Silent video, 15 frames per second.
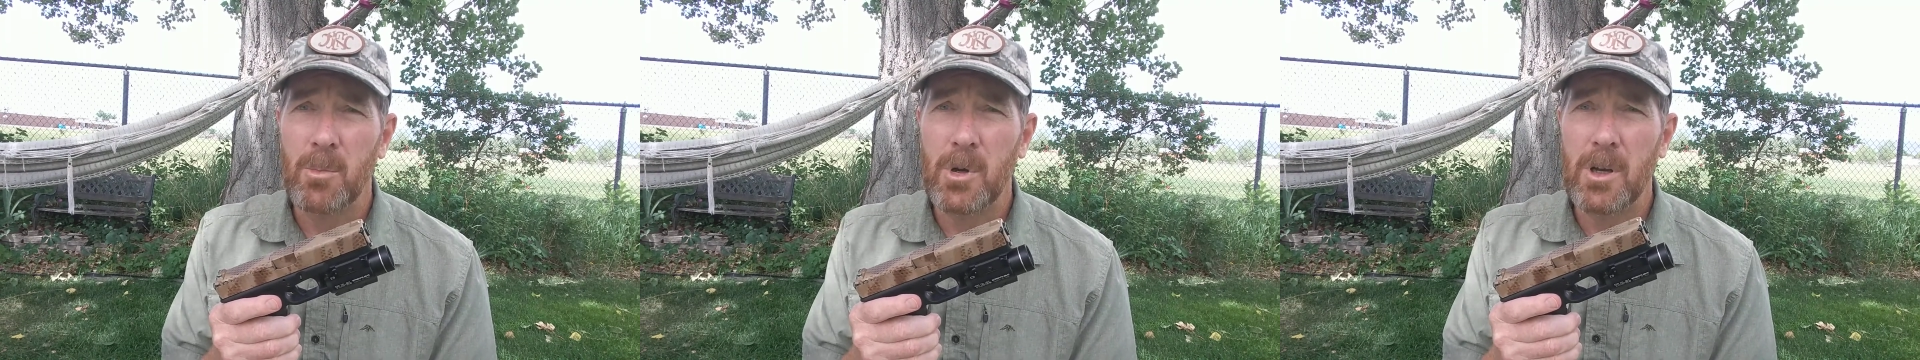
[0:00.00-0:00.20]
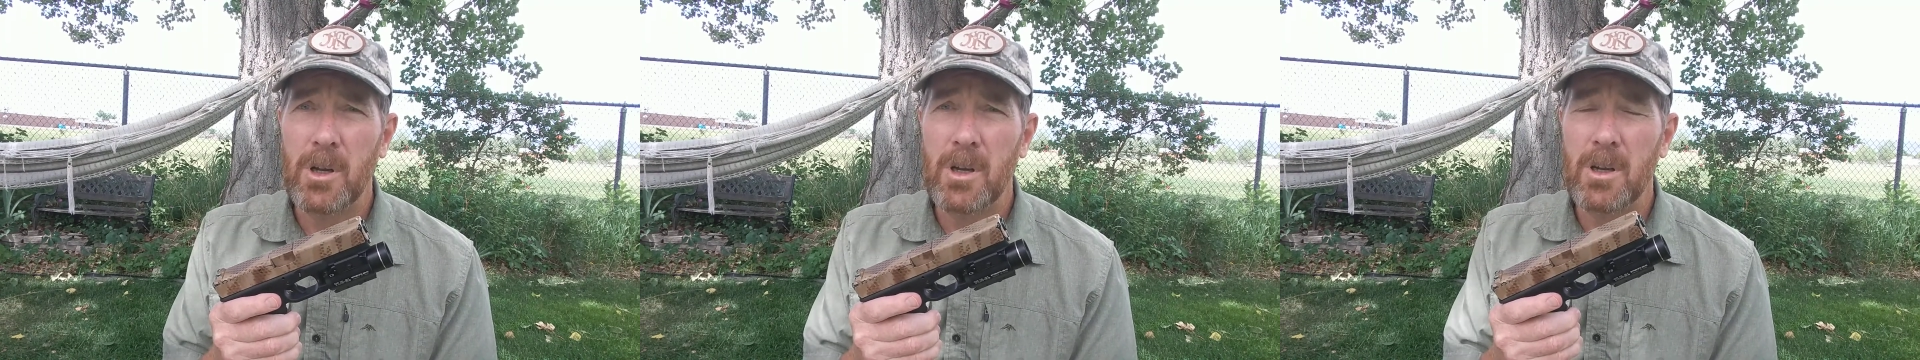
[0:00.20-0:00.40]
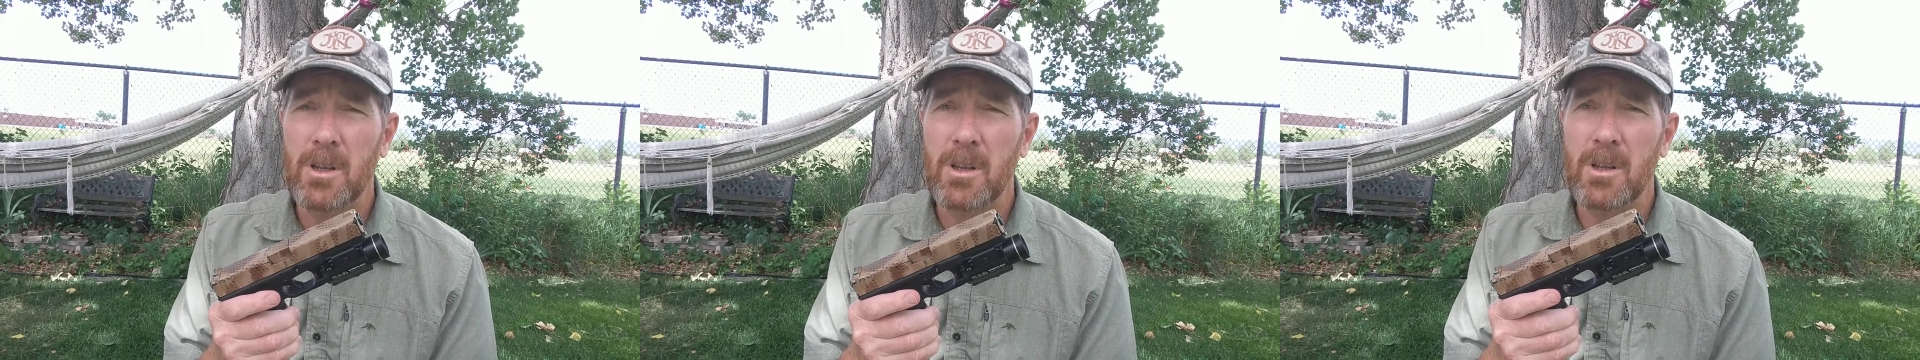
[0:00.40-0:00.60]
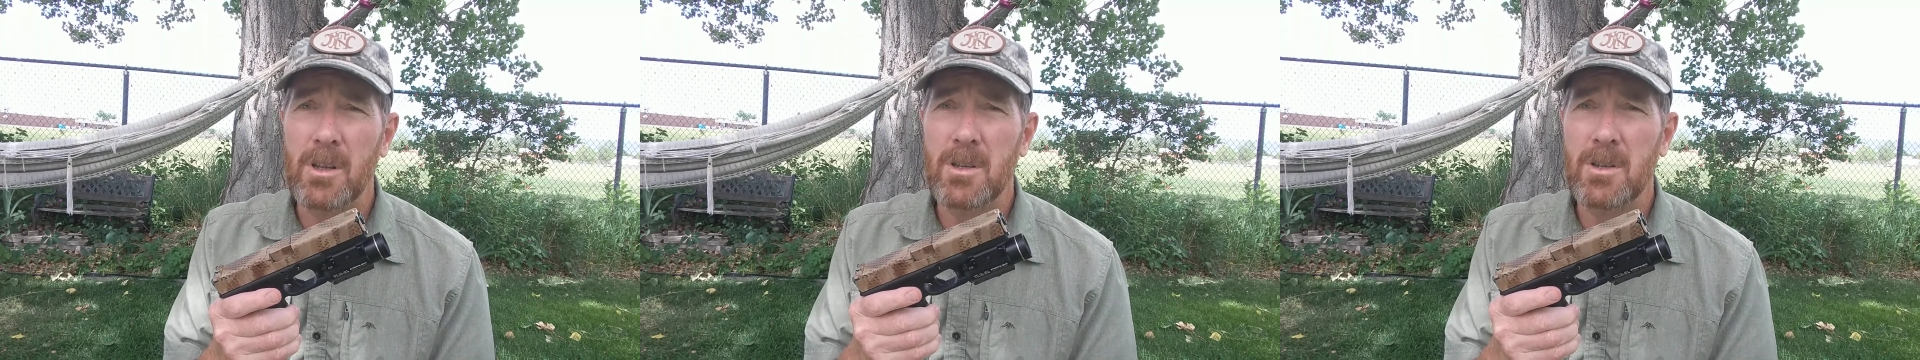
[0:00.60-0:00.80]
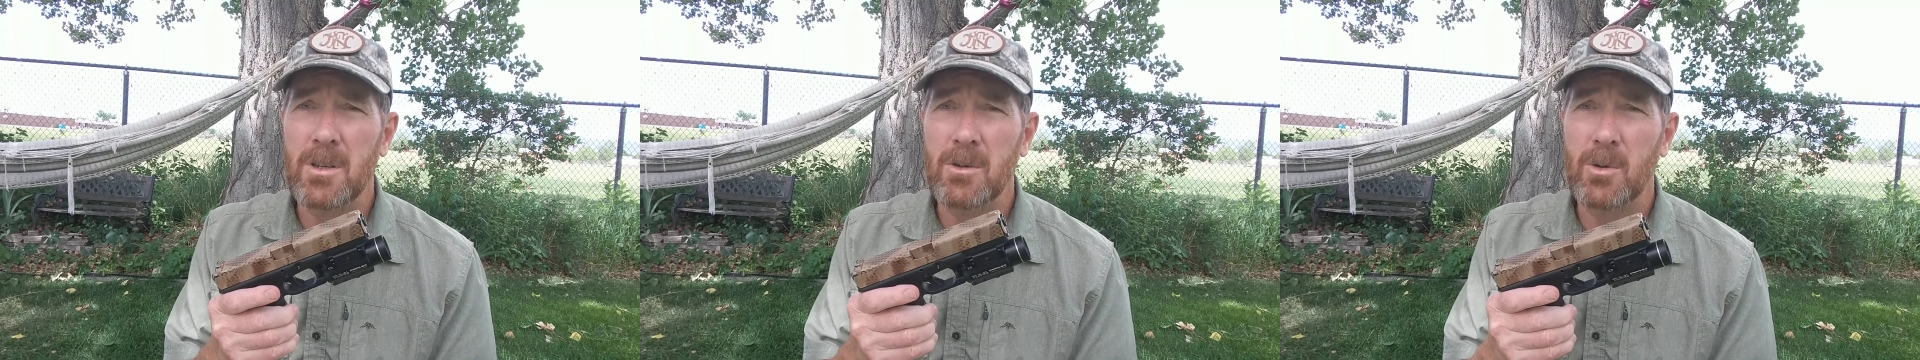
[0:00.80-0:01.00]
But
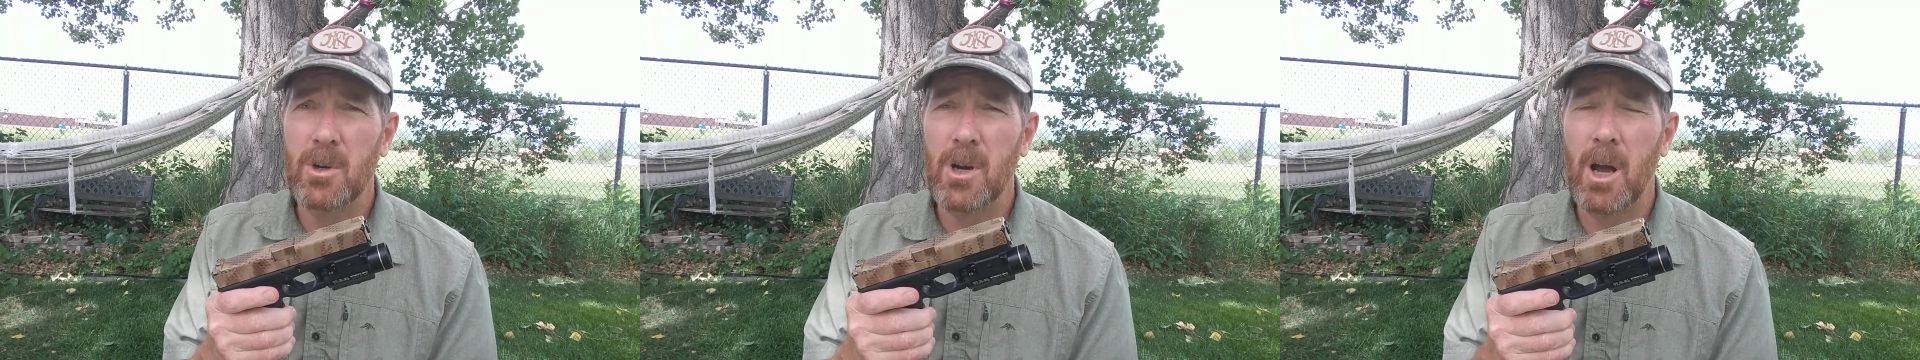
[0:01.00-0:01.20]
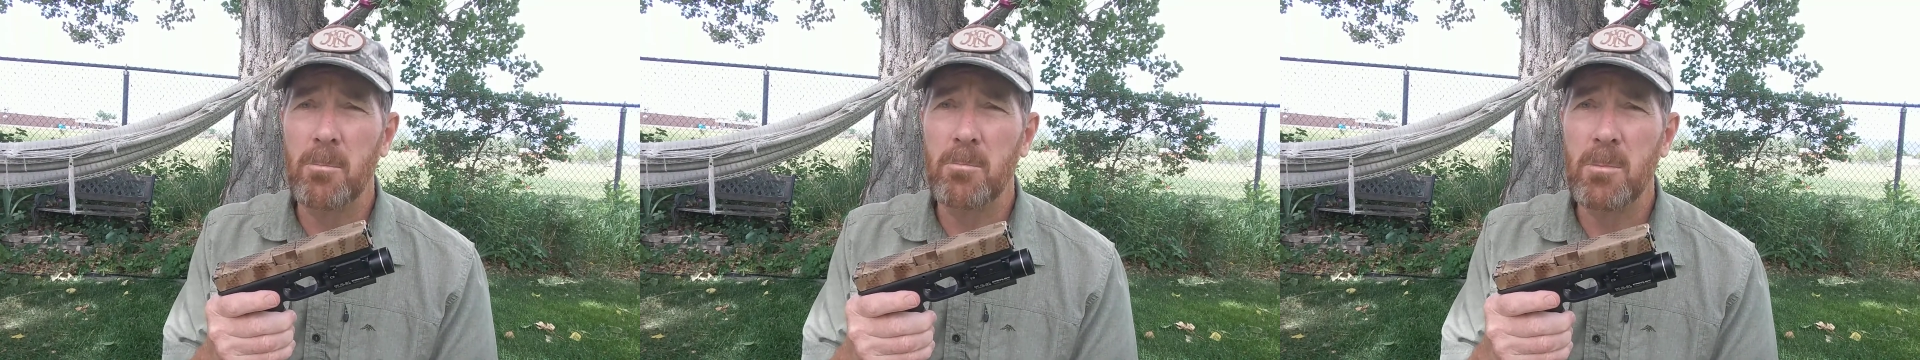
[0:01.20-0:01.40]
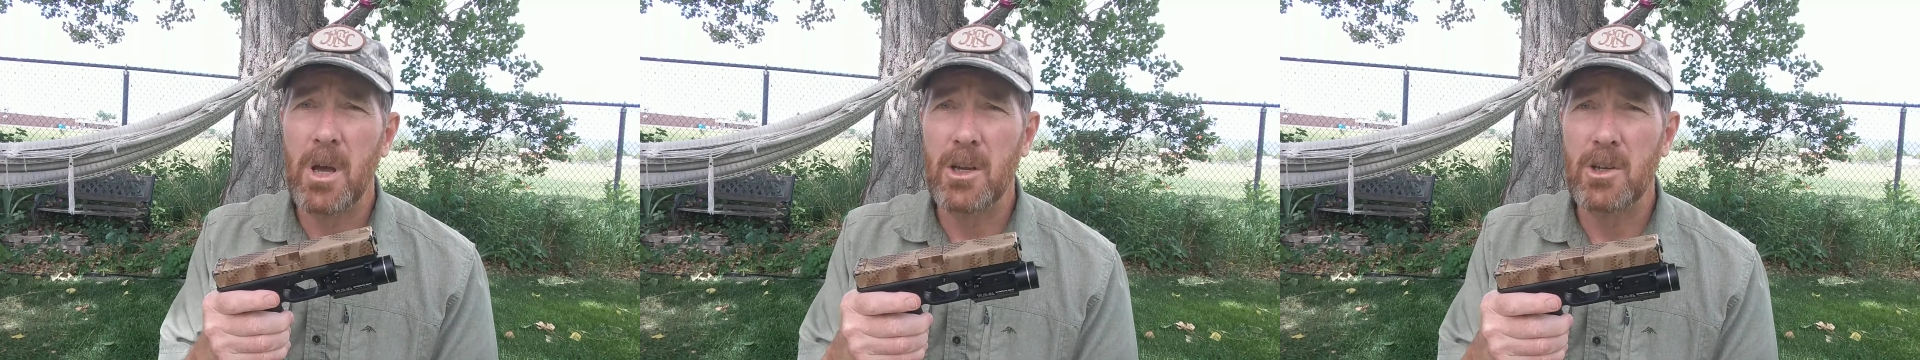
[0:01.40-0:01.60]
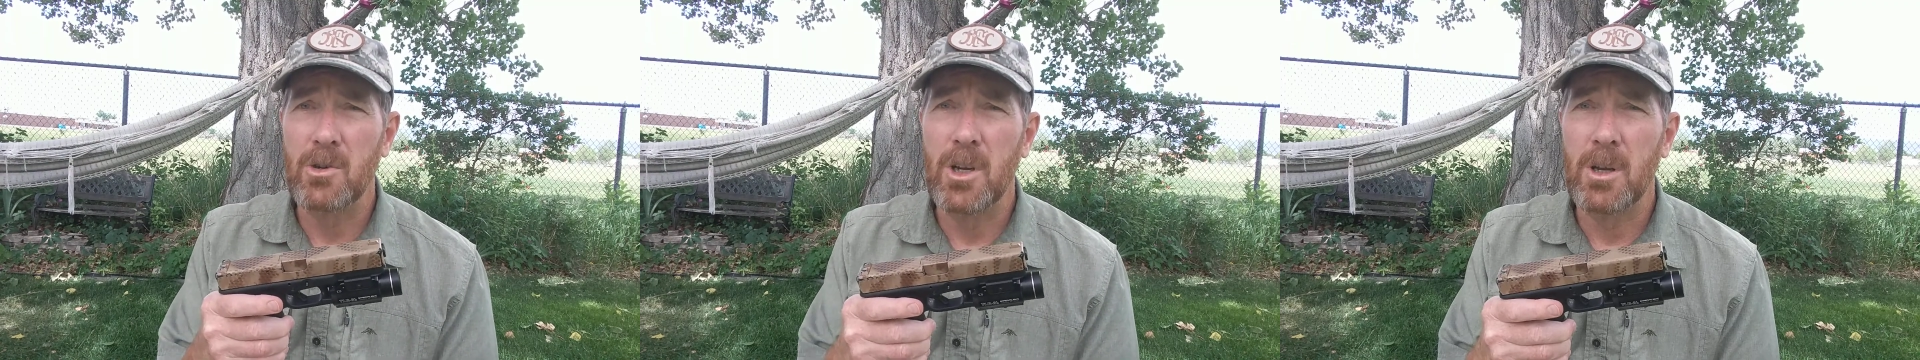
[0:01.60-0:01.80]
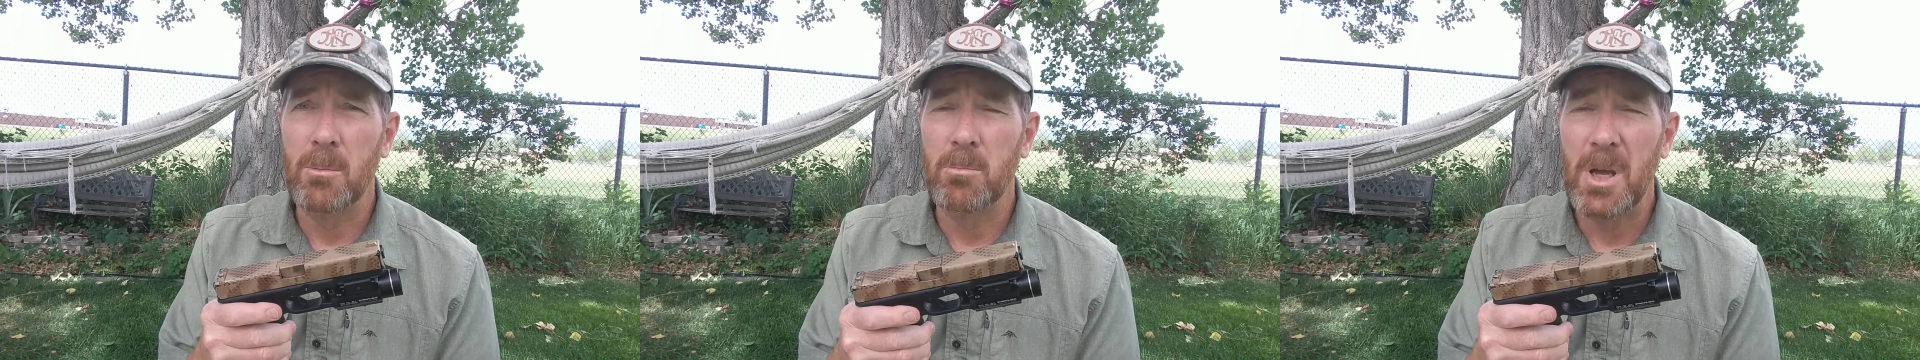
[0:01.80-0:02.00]
we're not
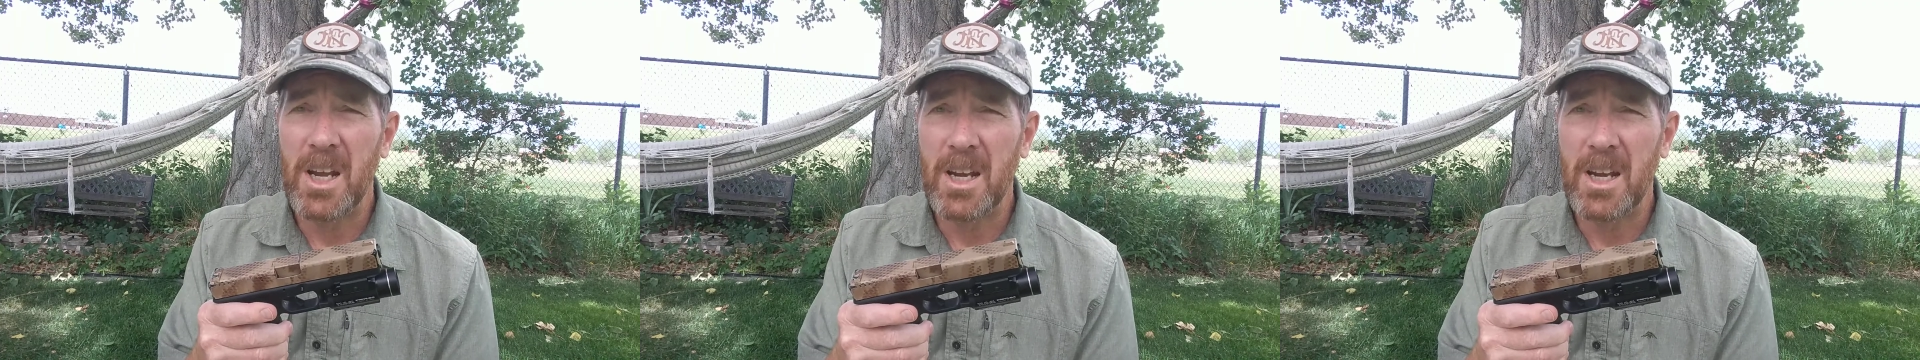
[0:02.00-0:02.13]
measuring